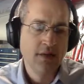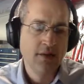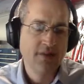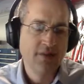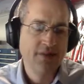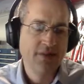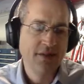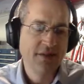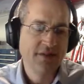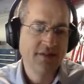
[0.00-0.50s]

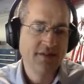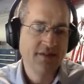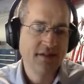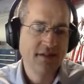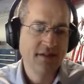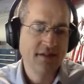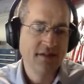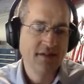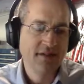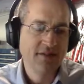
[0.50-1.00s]
This
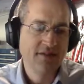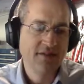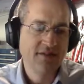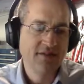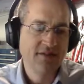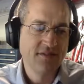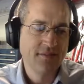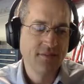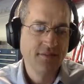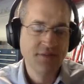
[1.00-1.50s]
is
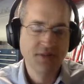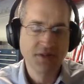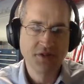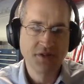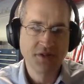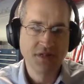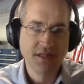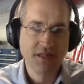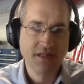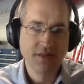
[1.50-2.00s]

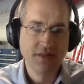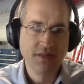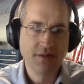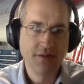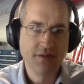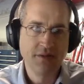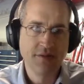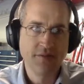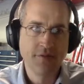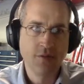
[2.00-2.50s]
built
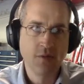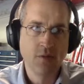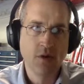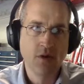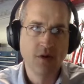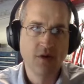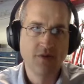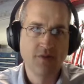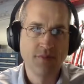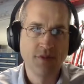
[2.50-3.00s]
into the
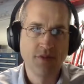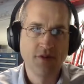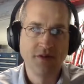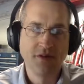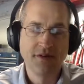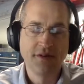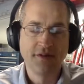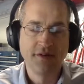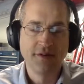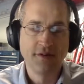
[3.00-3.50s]
firmware, it's built
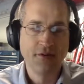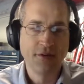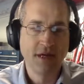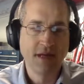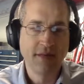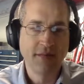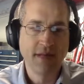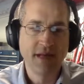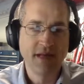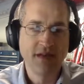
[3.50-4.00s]
into the
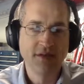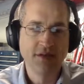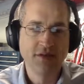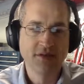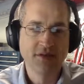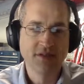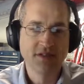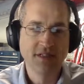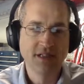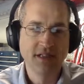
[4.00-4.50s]
training
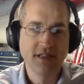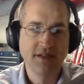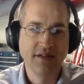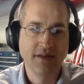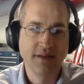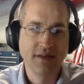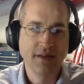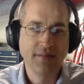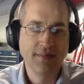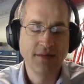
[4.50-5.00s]
manuals in
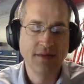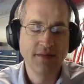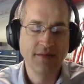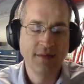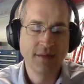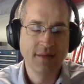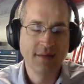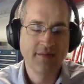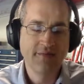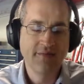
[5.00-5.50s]
the
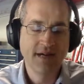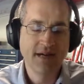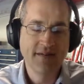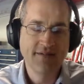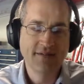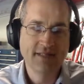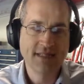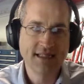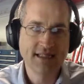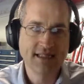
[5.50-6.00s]

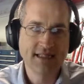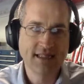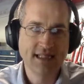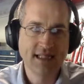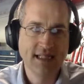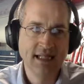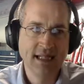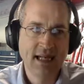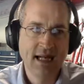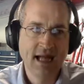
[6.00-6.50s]

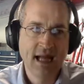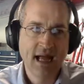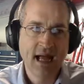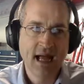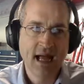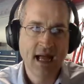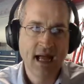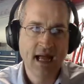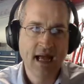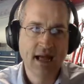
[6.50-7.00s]
PV560,
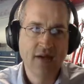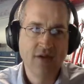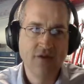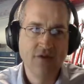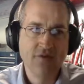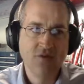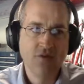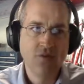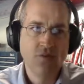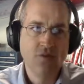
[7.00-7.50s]

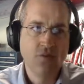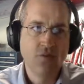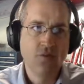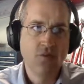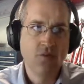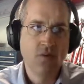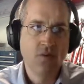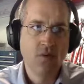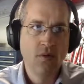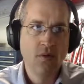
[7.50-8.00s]
and
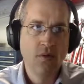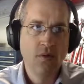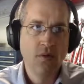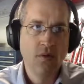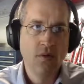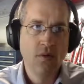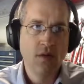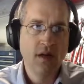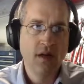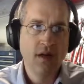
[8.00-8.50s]

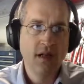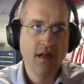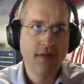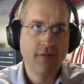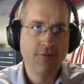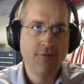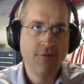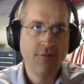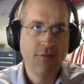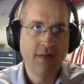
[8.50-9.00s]

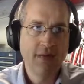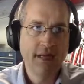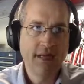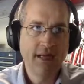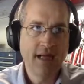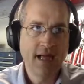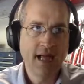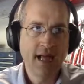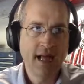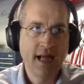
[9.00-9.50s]
if we
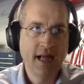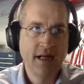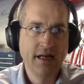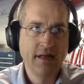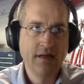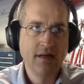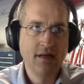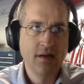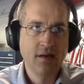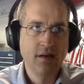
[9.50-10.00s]

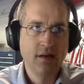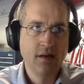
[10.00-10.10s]
can